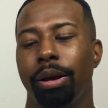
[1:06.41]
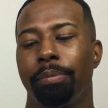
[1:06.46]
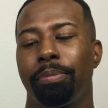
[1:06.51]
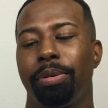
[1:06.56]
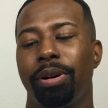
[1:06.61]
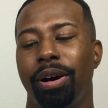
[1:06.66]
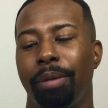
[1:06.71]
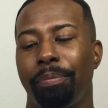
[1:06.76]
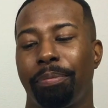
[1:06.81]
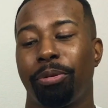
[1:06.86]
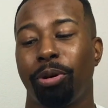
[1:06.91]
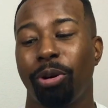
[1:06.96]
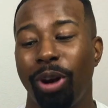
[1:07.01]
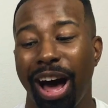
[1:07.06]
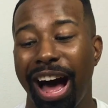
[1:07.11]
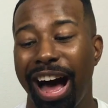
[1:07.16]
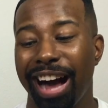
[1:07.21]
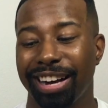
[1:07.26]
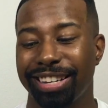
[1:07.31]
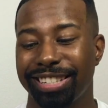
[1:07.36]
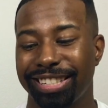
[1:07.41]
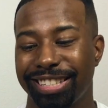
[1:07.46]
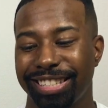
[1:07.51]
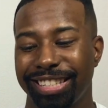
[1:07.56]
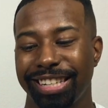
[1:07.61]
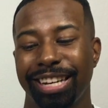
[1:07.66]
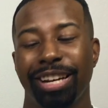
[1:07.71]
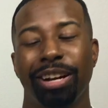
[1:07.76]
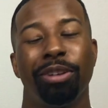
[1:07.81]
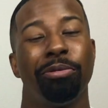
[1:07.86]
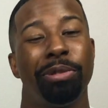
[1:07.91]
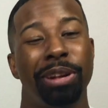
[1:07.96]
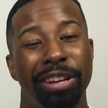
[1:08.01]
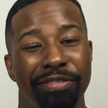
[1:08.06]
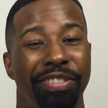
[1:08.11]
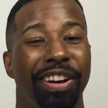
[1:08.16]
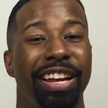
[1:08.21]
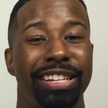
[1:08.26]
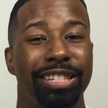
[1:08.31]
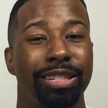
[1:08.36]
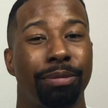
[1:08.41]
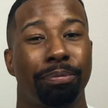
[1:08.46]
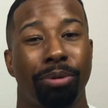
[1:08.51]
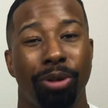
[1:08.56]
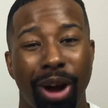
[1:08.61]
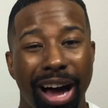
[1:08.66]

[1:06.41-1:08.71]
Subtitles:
Prox Rivas,